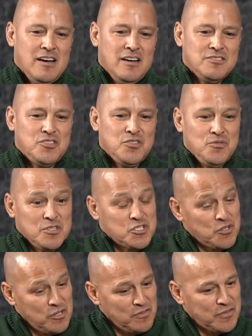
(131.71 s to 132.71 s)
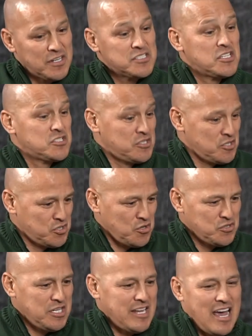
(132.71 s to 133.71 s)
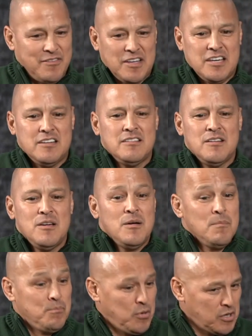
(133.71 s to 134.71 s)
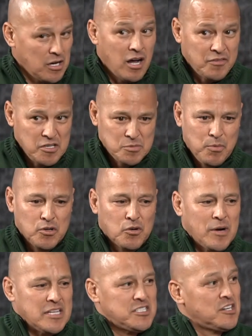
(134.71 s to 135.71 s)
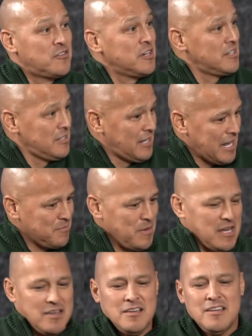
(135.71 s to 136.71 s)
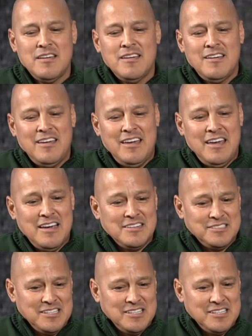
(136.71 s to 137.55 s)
to internal affairs as an associate advocate, putting on these border rights hearing like me. And,